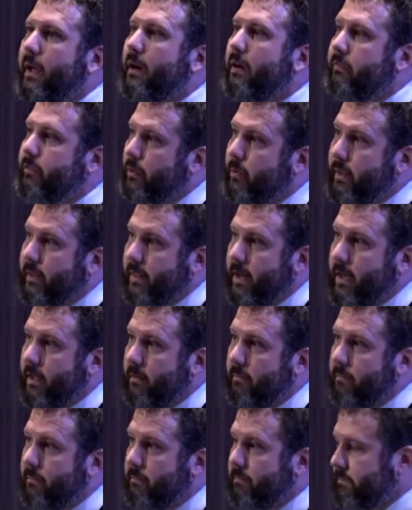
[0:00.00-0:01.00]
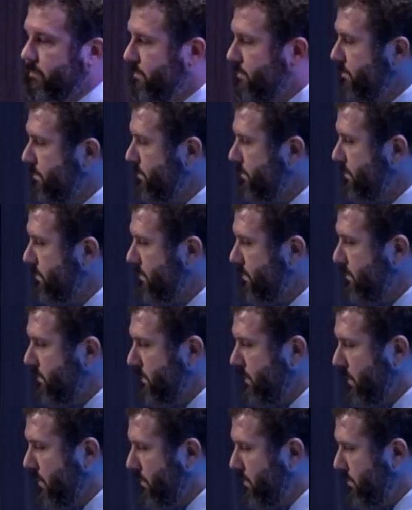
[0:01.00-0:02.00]
of doing that.
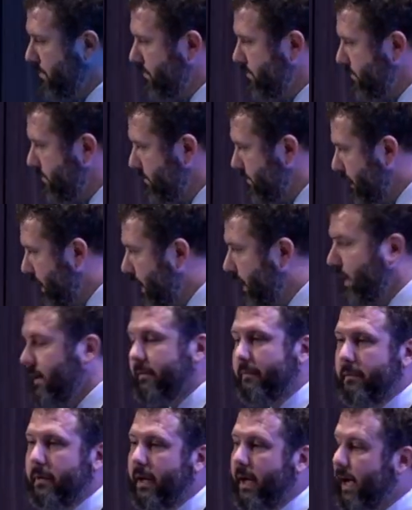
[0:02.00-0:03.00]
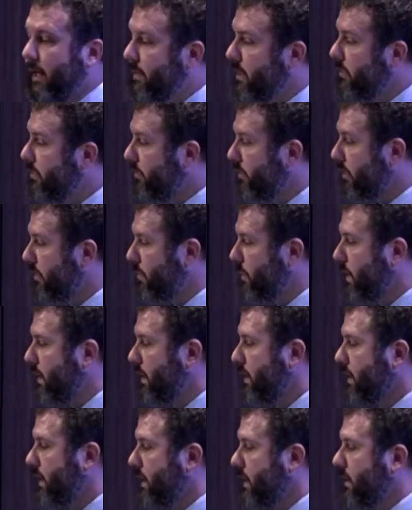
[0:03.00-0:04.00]
Oh. And the third
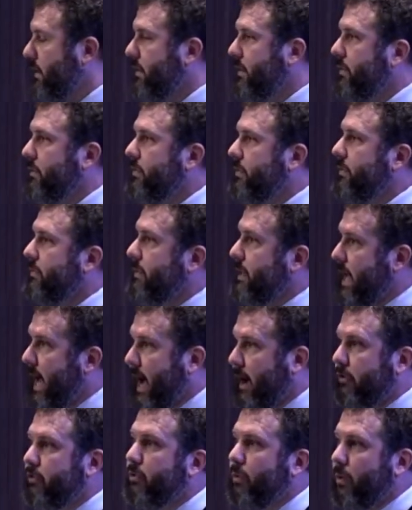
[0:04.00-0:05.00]
one is the actual